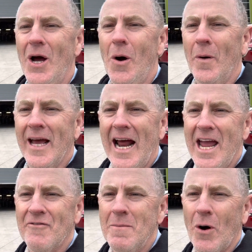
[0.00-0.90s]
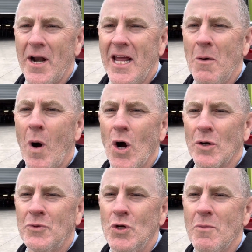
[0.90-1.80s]
Well, g'day everybody and
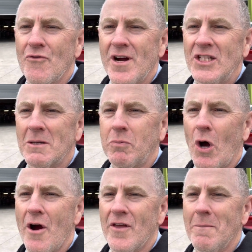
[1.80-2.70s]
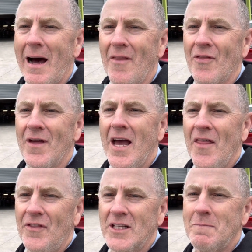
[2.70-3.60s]
welcome to Marine Supplier of the Month.
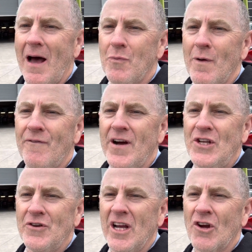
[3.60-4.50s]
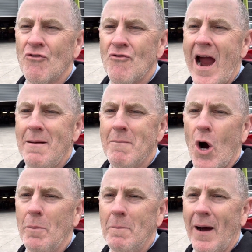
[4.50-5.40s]
This month we're featuring a great
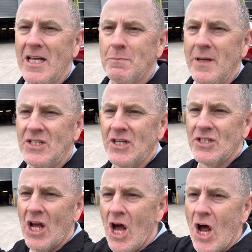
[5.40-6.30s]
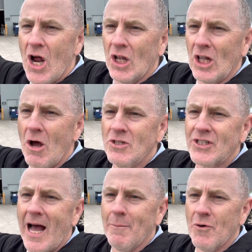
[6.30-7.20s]
Melbourne-based business,
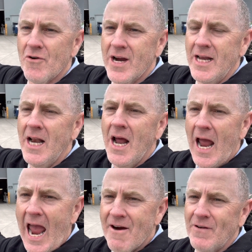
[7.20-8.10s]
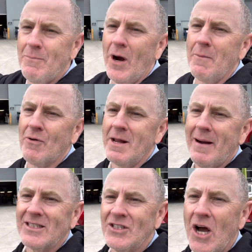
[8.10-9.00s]
Lonestar Marine. Everybody pretty
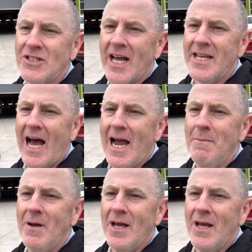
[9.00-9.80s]
much knows that name.